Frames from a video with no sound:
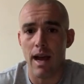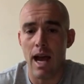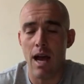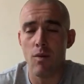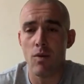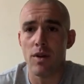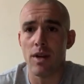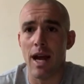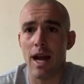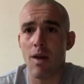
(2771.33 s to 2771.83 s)

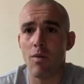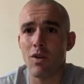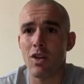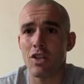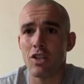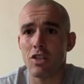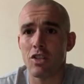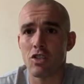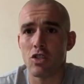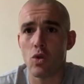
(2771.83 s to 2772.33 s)
I would I
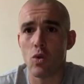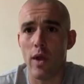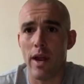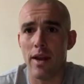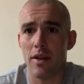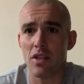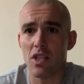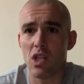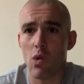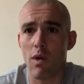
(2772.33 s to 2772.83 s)
wouldn't just do
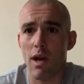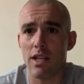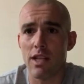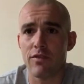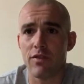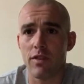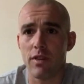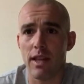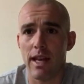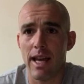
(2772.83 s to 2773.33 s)
air
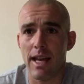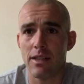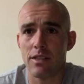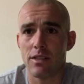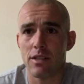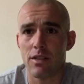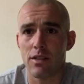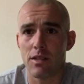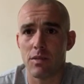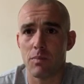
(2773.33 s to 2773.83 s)
squats for
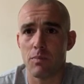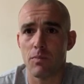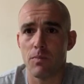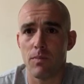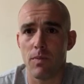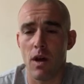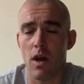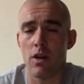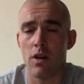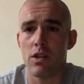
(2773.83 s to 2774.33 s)
legs. There's
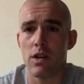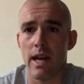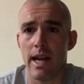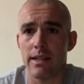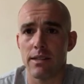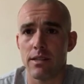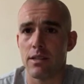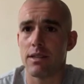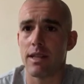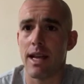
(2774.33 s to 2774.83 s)
other
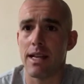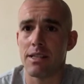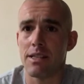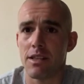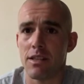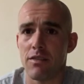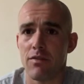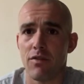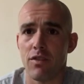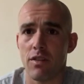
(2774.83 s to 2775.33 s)

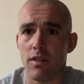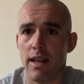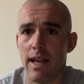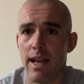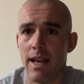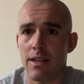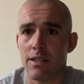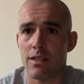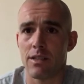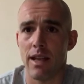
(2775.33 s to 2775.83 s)
exercises for
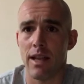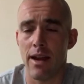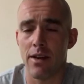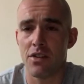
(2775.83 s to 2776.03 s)
legs.